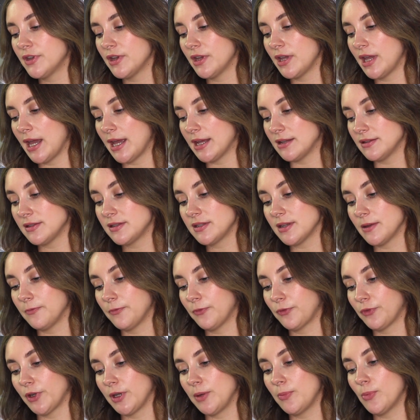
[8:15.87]
and some
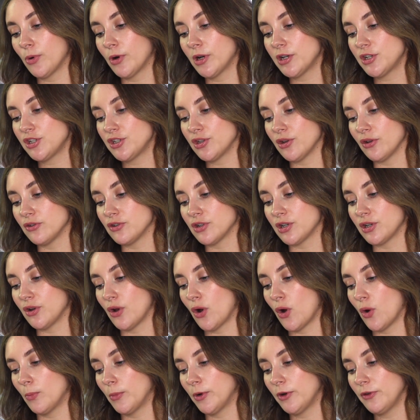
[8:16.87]
freeborn children,
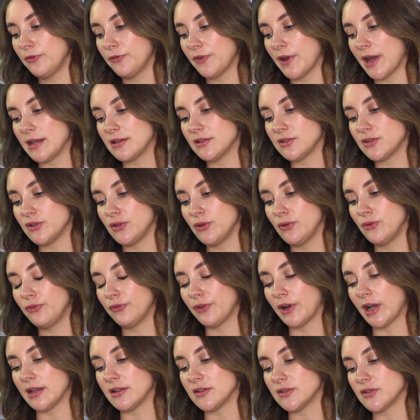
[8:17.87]
Homer finds new
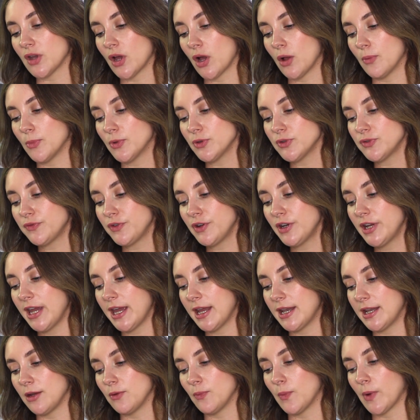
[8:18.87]
friends, almost
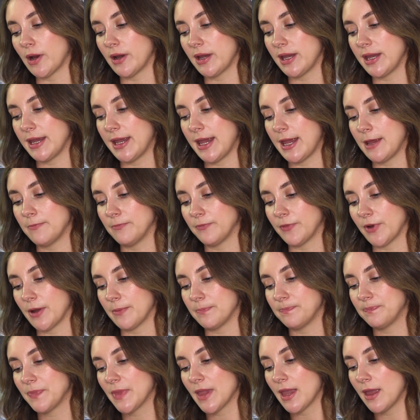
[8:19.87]
forgetting where he came
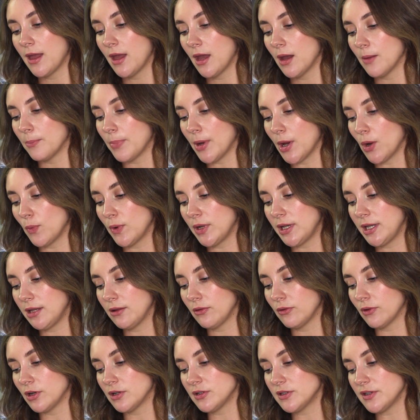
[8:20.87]
from. But when
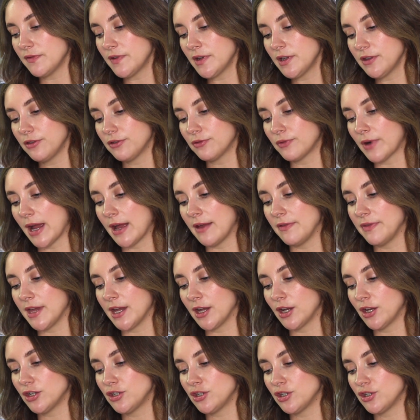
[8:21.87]
he learns of a threat
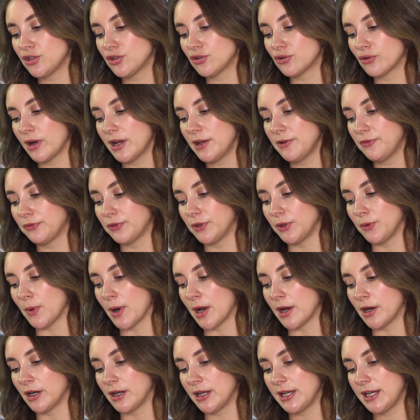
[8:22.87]
that could destroy Free
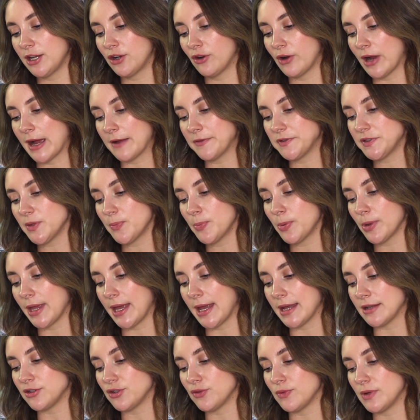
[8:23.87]
Water, he crafts a
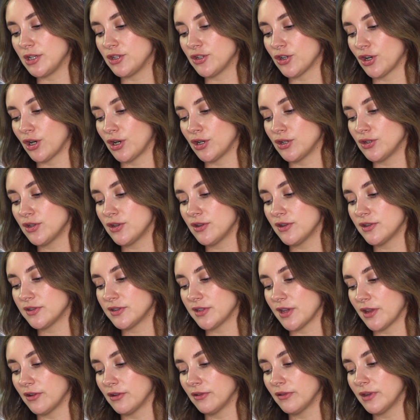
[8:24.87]
plan to return to the
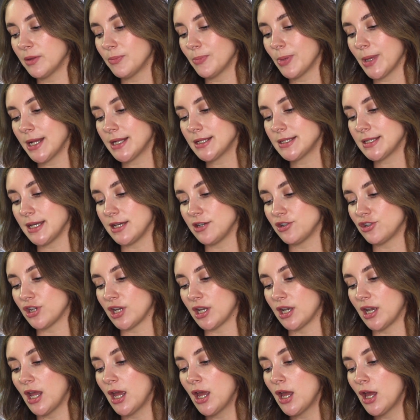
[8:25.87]
Sutherland
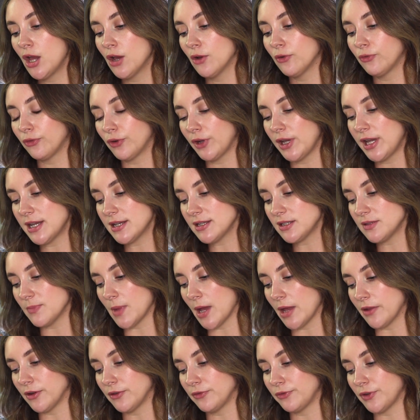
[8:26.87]
Plantation, free his
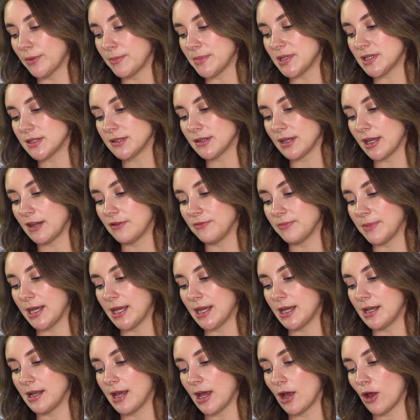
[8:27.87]
mother from
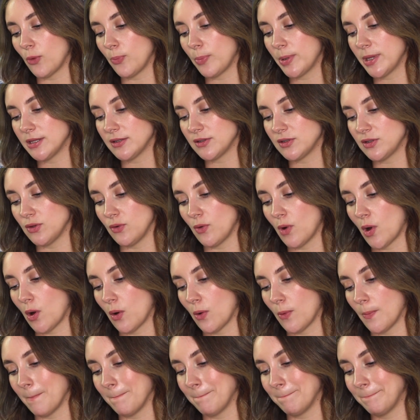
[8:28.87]
enslavement, and help his new
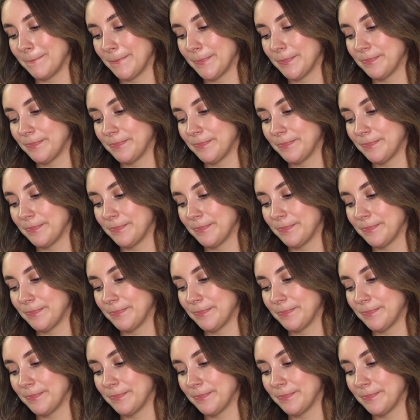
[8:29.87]
home.